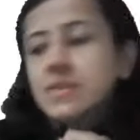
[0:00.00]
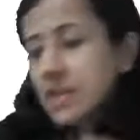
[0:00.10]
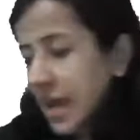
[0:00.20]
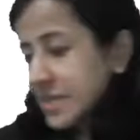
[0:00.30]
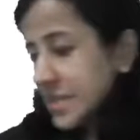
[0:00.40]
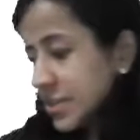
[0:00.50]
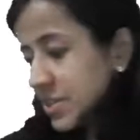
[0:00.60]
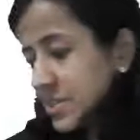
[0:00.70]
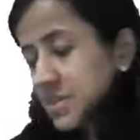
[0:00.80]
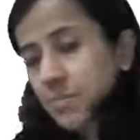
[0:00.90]
Either you
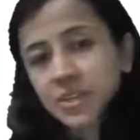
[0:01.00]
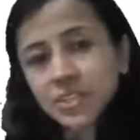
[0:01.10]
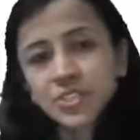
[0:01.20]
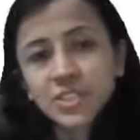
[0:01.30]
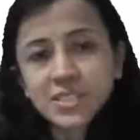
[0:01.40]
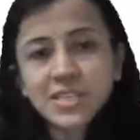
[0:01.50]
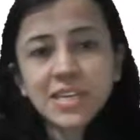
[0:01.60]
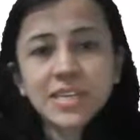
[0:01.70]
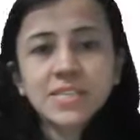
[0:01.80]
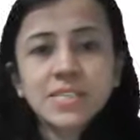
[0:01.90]
can say pressure is
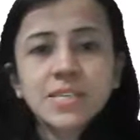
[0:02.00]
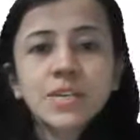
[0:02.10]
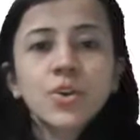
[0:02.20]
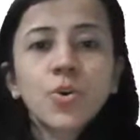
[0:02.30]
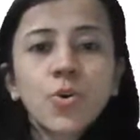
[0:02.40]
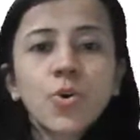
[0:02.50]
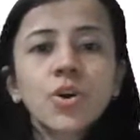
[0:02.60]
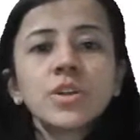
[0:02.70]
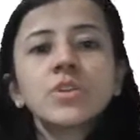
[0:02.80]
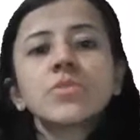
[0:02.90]
less
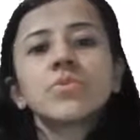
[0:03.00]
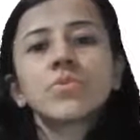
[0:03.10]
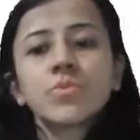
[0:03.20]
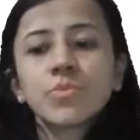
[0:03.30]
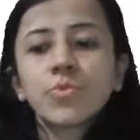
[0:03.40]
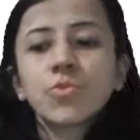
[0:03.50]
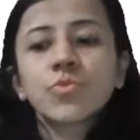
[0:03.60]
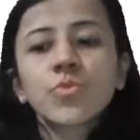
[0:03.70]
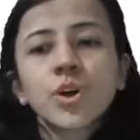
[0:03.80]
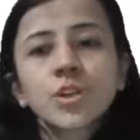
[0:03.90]
or more
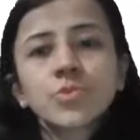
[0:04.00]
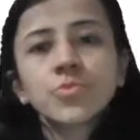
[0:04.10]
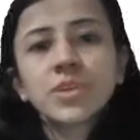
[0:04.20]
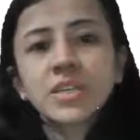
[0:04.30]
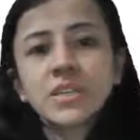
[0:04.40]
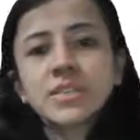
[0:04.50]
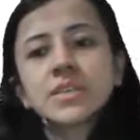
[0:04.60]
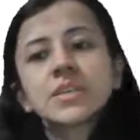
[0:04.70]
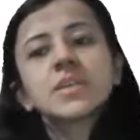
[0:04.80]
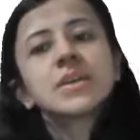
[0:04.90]
volume is
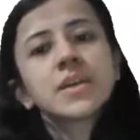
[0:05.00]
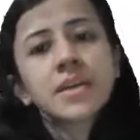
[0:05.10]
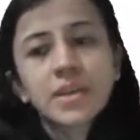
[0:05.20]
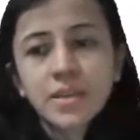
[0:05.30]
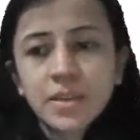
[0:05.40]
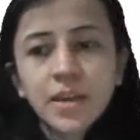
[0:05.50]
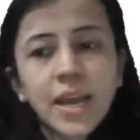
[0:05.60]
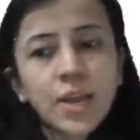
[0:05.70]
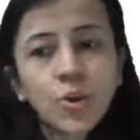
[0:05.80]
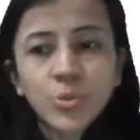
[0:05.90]

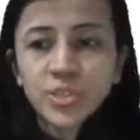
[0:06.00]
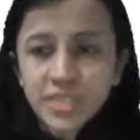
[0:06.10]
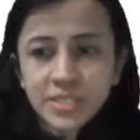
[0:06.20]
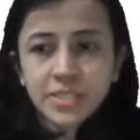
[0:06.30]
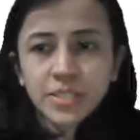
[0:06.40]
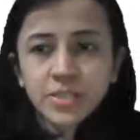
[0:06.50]
accommodated.